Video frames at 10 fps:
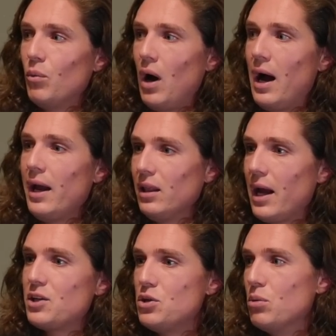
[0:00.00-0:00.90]
I
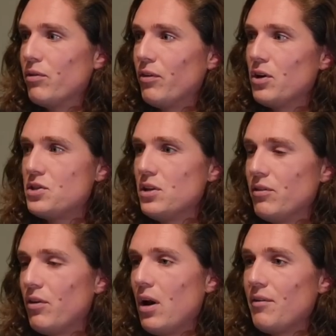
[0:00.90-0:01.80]
like to refer to
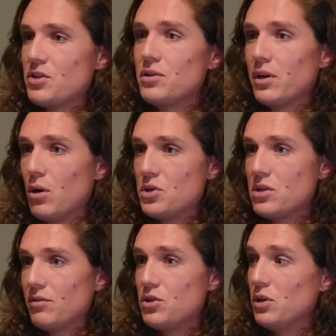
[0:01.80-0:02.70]
the front office or the
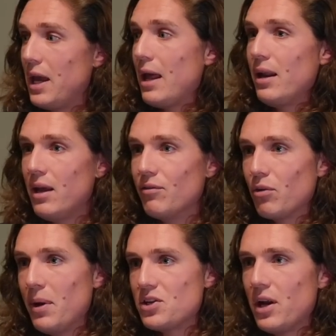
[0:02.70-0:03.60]
coaches or to get
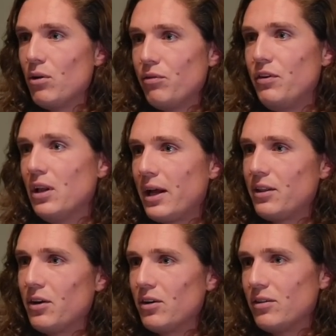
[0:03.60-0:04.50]
information. I don't feel
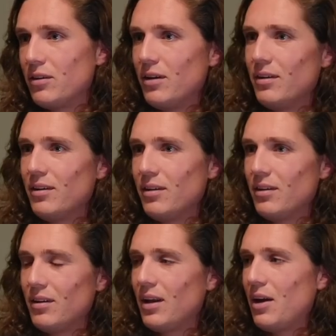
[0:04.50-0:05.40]
like they're
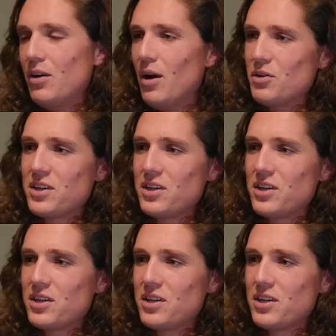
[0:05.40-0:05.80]
I don't know.